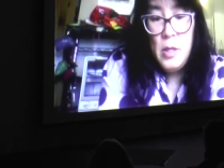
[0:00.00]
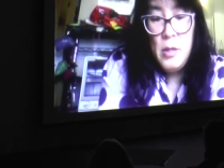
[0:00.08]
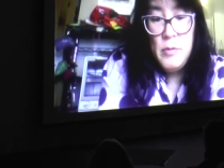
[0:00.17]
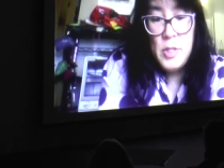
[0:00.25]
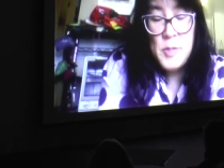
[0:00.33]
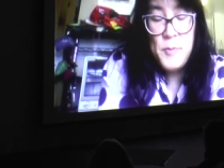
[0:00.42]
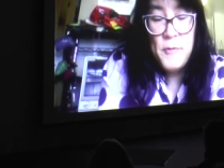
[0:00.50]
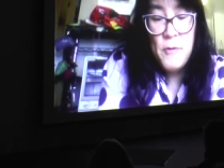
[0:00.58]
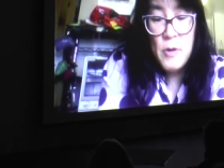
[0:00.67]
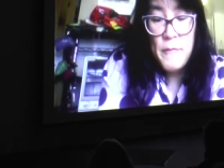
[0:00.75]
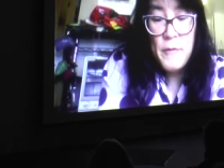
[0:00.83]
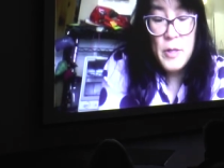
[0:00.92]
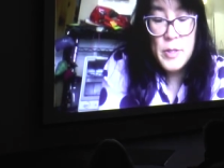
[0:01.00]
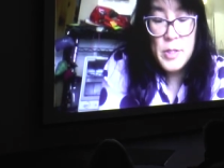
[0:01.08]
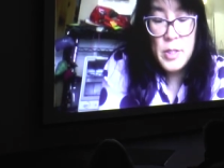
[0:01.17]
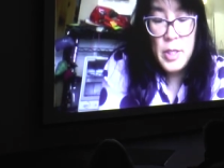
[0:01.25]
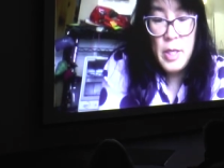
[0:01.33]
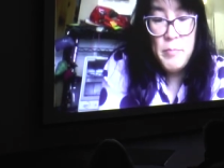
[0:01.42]
just before I fall
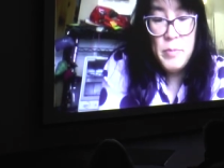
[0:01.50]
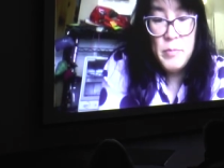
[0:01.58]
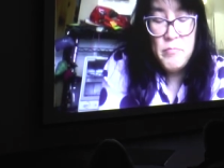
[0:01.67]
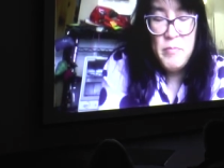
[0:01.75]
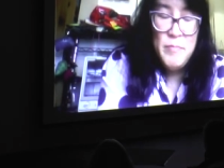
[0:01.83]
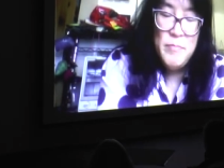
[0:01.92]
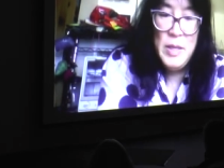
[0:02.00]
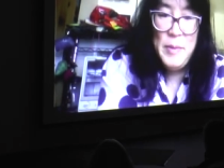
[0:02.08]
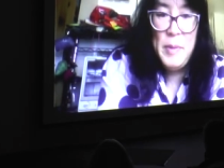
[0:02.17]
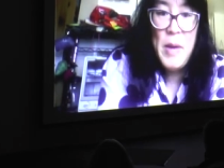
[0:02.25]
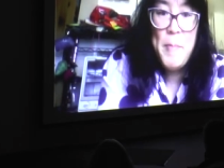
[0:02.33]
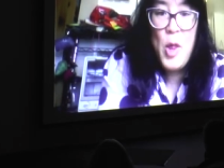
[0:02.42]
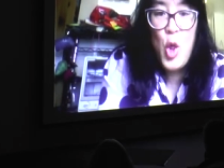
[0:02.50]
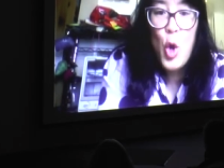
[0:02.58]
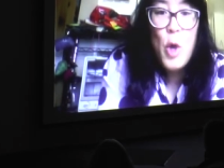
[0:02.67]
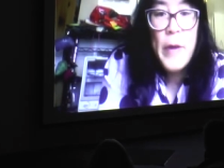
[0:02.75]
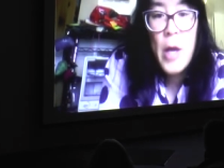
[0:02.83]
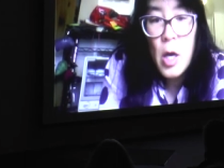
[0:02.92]
asleep. Maybe my mother if
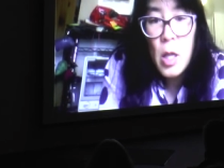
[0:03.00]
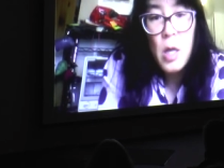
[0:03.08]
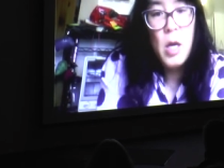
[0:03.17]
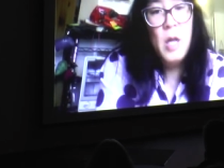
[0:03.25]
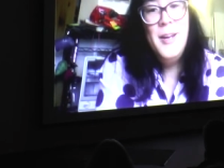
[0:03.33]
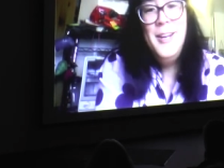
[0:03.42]
I call her.